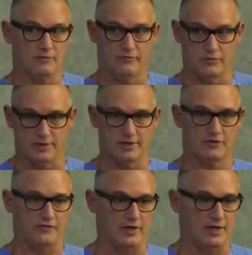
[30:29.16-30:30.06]
with
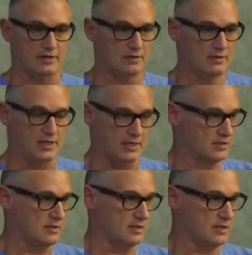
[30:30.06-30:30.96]
this vent,
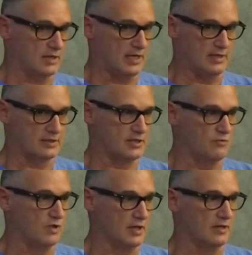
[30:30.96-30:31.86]
I didn't see
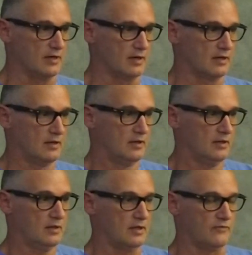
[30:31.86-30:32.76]
one in there.
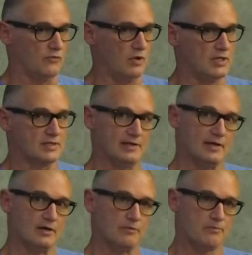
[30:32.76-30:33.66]
And if it was in
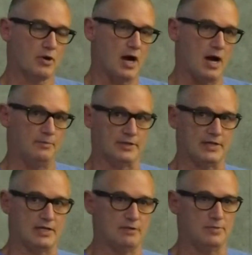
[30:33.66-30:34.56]
there, it probably
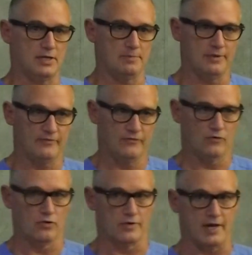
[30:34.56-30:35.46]
need to be
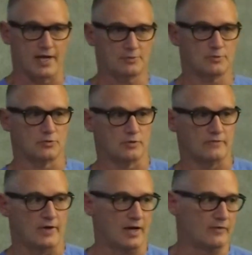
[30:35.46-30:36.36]
before the expiratory
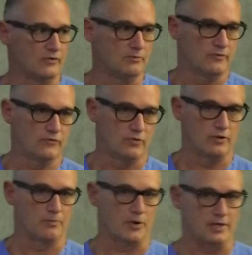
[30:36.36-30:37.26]
valve and before
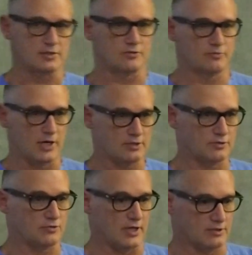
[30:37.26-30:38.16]
the pressure
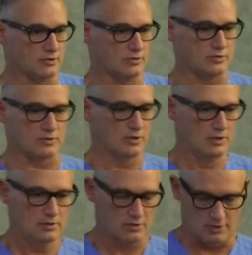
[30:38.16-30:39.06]
transducer,
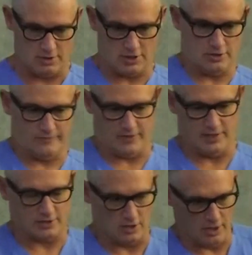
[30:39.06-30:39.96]
because if it
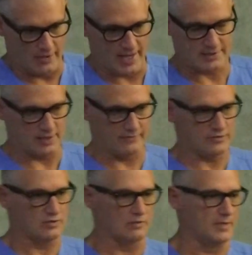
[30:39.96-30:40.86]
gets to all that stuff, it's
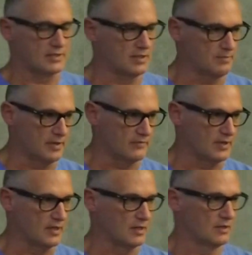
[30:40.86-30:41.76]
going to mess up
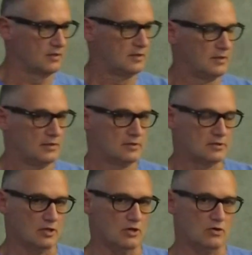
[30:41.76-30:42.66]
everything.
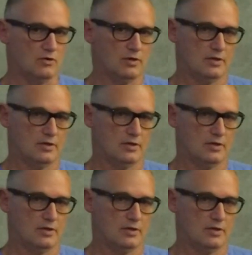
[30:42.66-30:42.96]
So